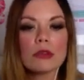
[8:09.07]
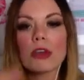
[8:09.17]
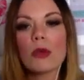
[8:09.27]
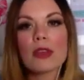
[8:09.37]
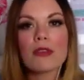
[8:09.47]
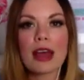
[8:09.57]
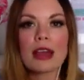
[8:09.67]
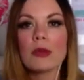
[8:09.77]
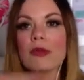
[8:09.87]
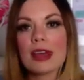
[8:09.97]
growing the
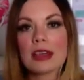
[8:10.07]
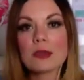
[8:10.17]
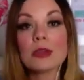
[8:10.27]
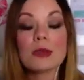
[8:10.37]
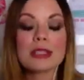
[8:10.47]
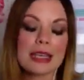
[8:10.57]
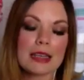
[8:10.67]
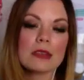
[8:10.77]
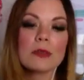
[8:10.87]
value of it, which we did.